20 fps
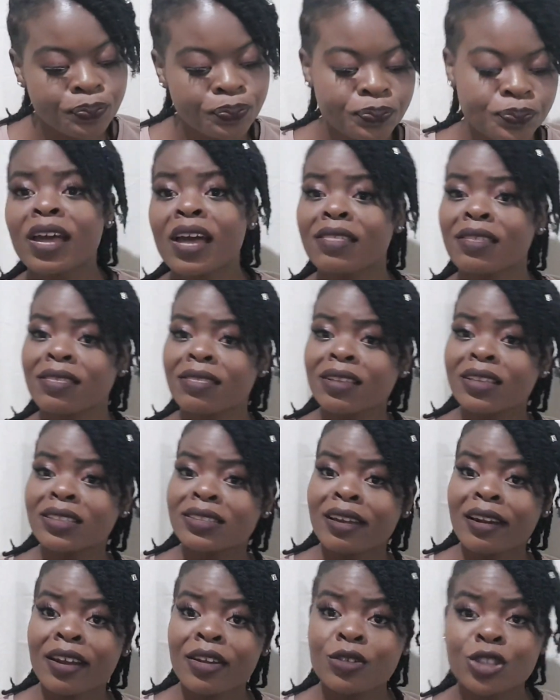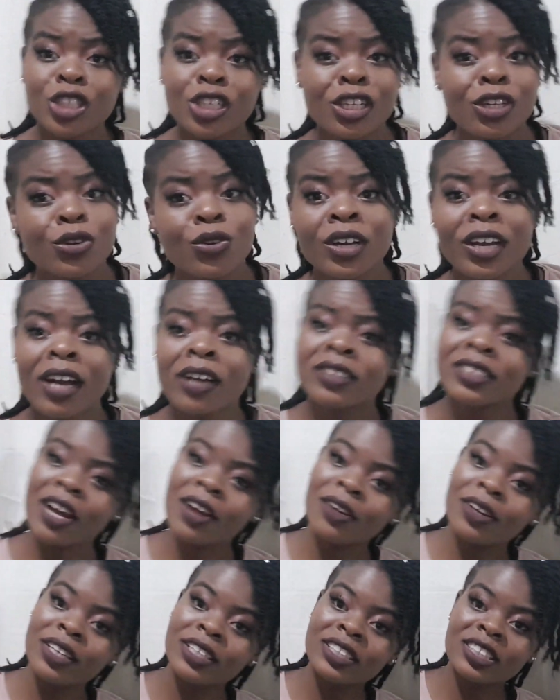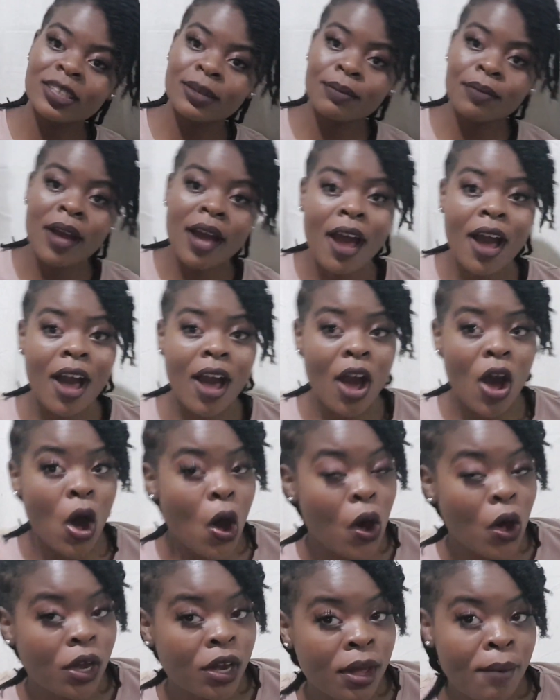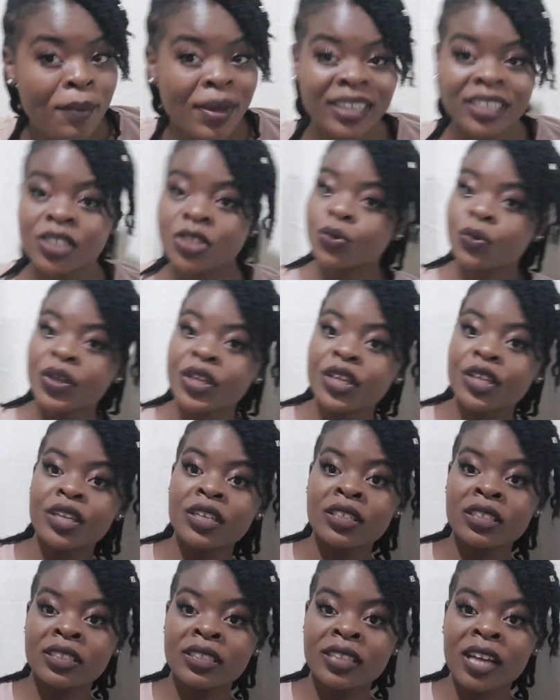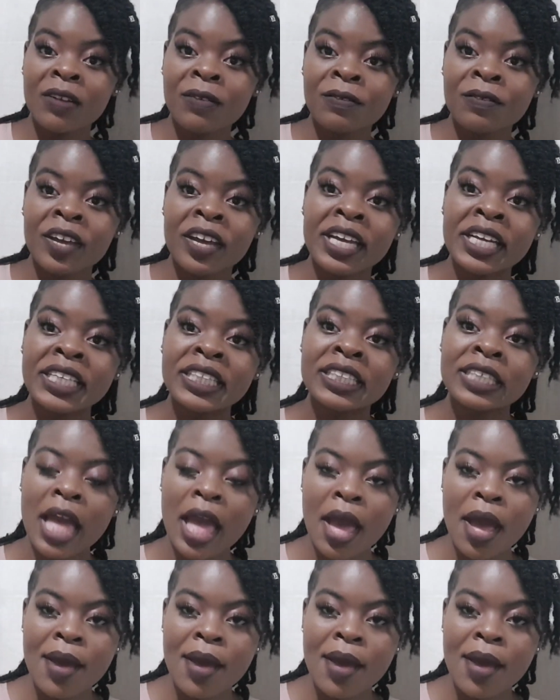The other things that I usually look at, I'll list them on my screen: sulfates,